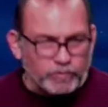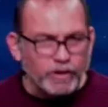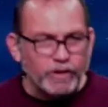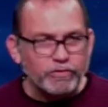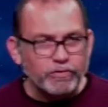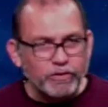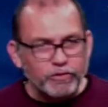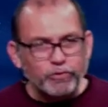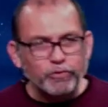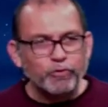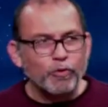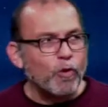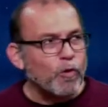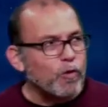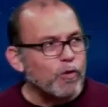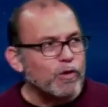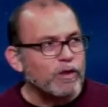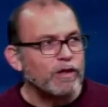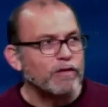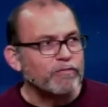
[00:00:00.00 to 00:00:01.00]
The
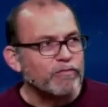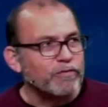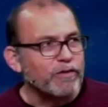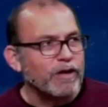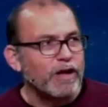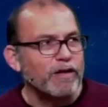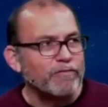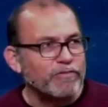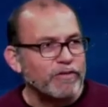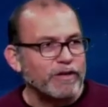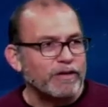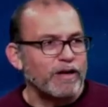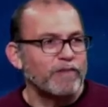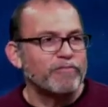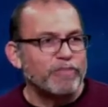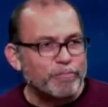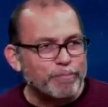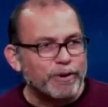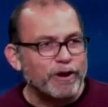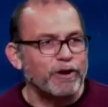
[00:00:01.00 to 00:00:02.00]
soul of, of, the, of
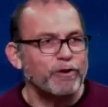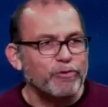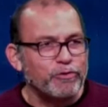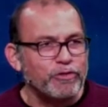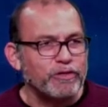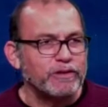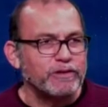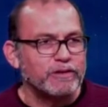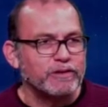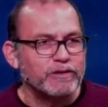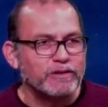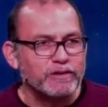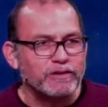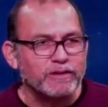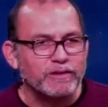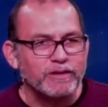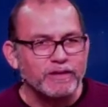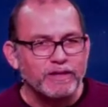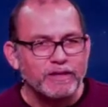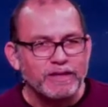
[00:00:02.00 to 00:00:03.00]
the person
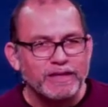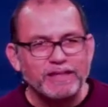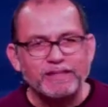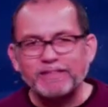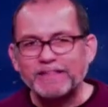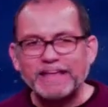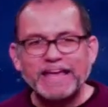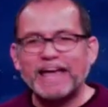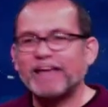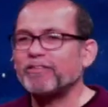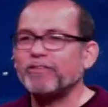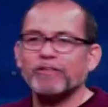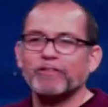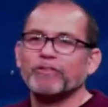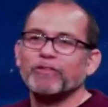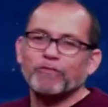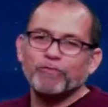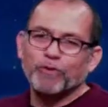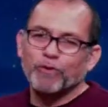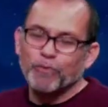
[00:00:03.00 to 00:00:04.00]
is the essence
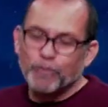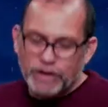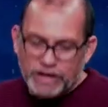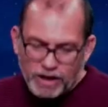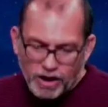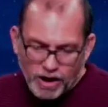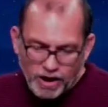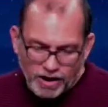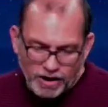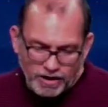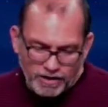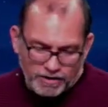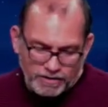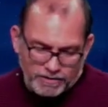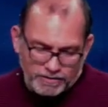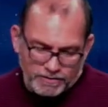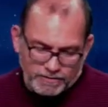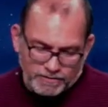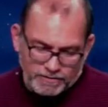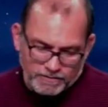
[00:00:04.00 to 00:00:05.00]
of who we are.
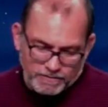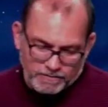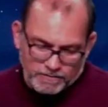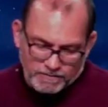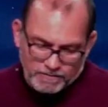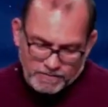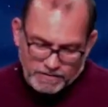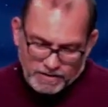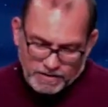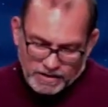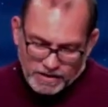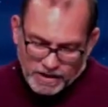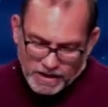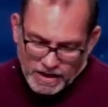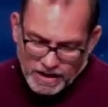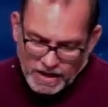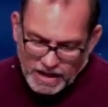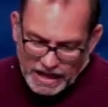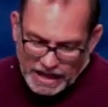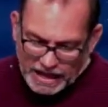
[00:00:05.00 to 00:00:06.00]

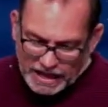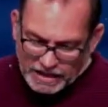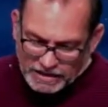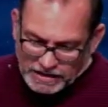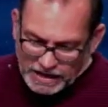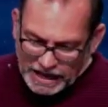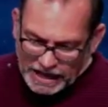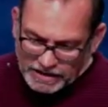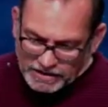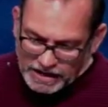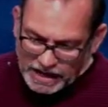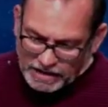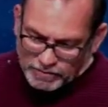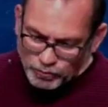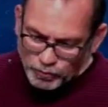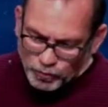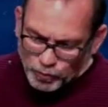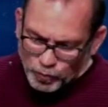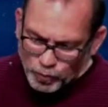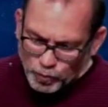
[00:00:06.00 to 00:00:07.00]
And, and,
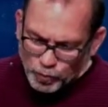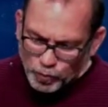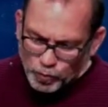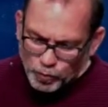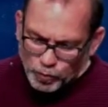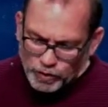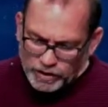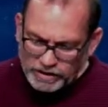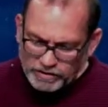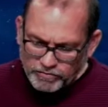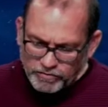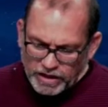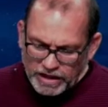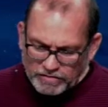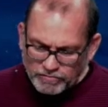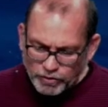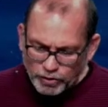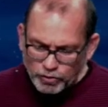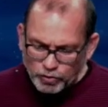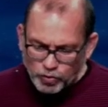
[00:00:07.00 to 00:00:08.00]
and when, in
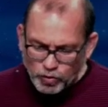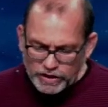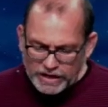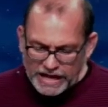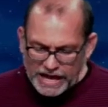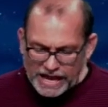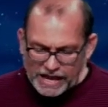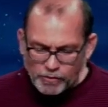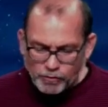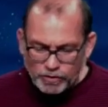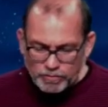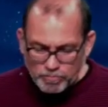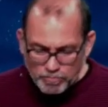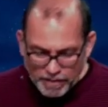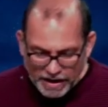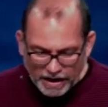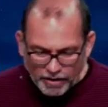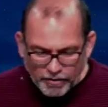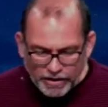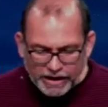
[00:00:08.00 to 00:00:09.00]
verse 28, when
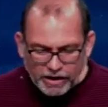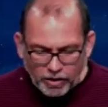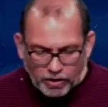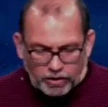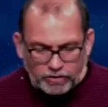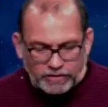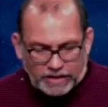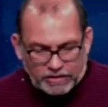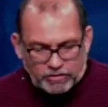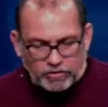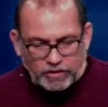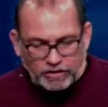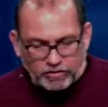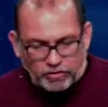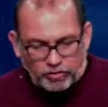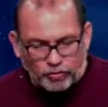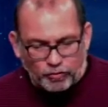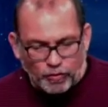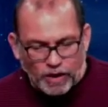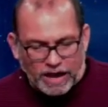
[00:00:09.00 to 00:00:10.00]
Mary heard that
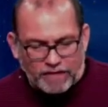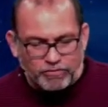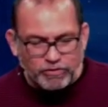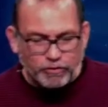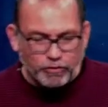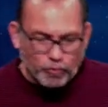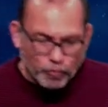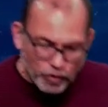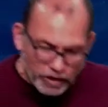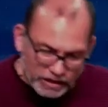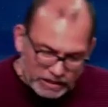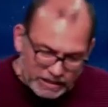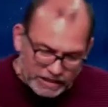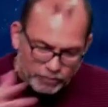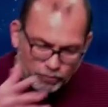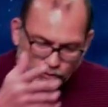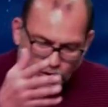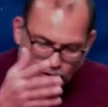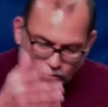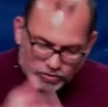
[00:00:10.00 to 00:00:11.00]
Jesus arrived, she quickly
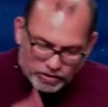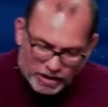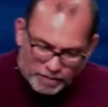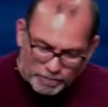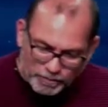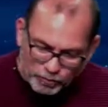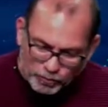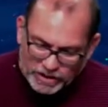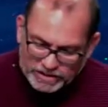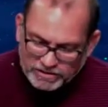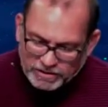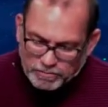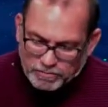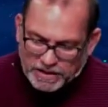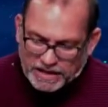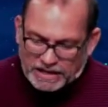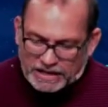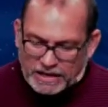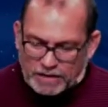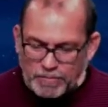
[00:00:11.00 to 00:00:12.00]
rose up and went to
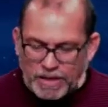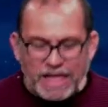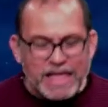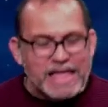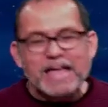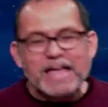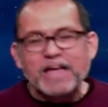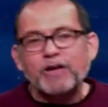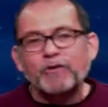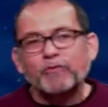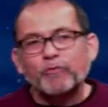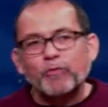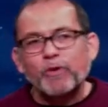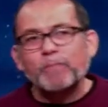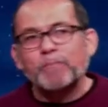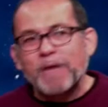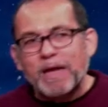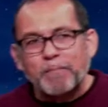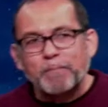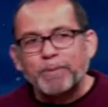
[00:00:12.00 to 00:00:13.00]
meet him.
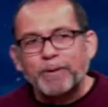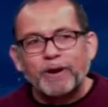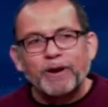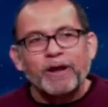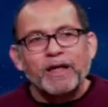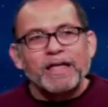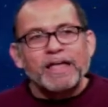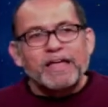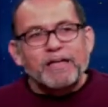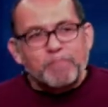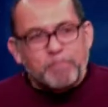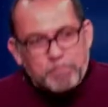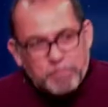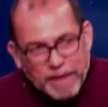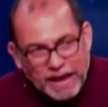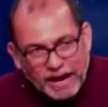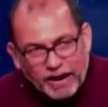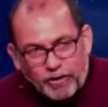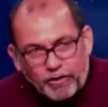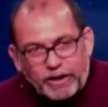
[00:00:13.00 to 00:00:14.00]
Remember,
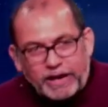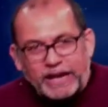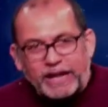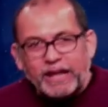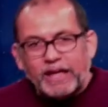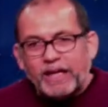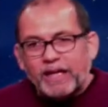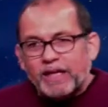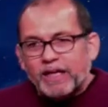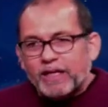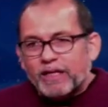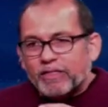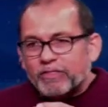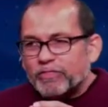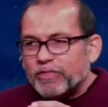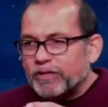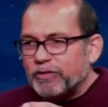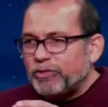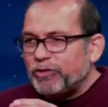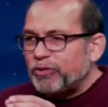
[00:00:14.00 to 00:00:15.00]
Mary,
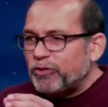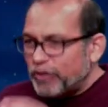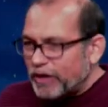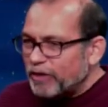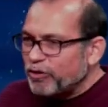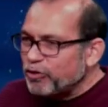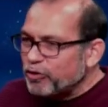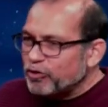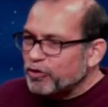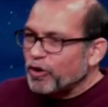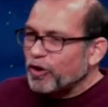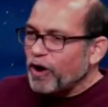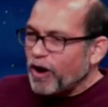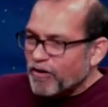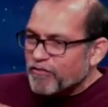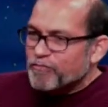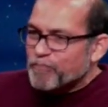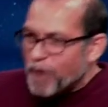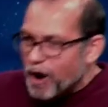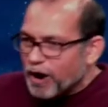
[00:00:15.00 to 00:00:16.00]
the sister
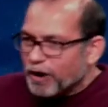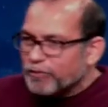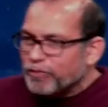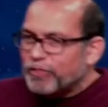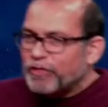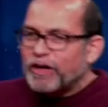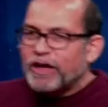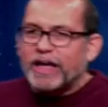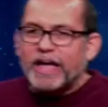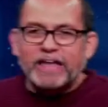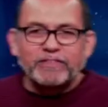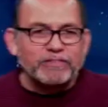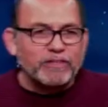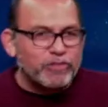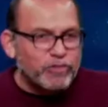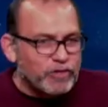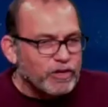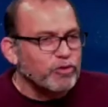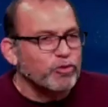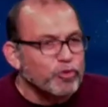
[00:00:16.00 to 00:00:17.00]
of Martha and the
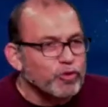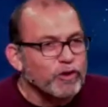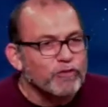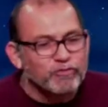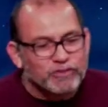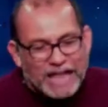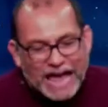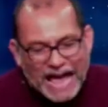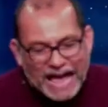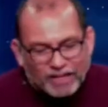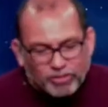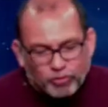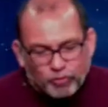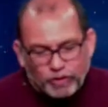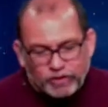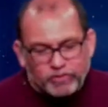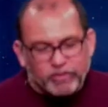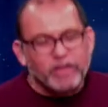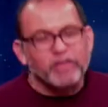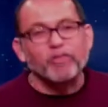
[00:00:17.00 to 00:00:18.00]
sister of
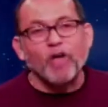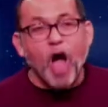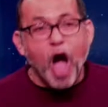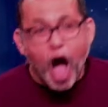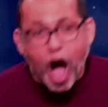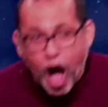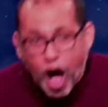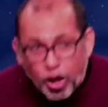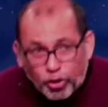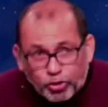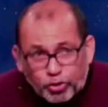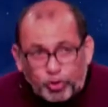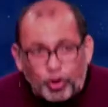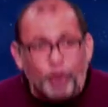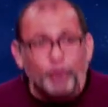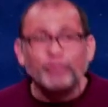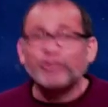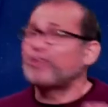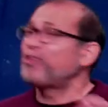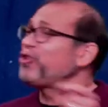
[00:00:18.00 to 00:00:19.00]
Lazarus, is also
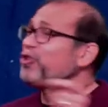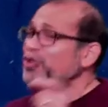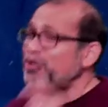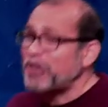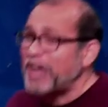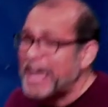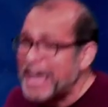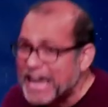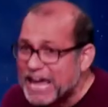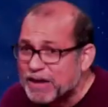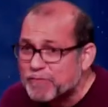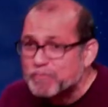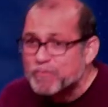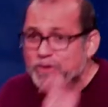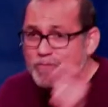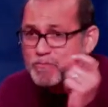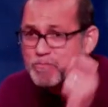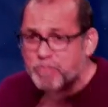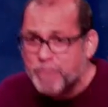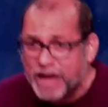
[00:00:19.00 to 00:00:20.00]
the
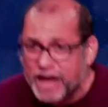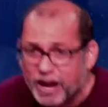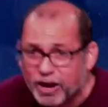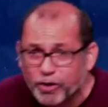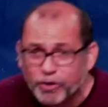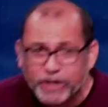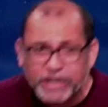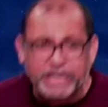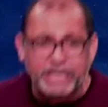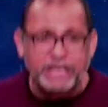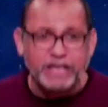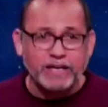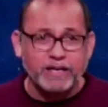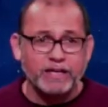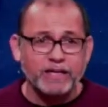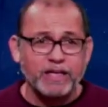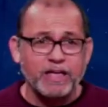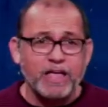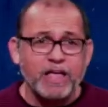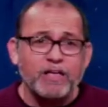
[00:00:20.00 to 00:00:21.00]
same Mary,
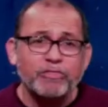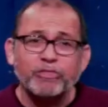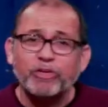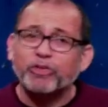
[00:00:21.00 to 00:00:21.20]
the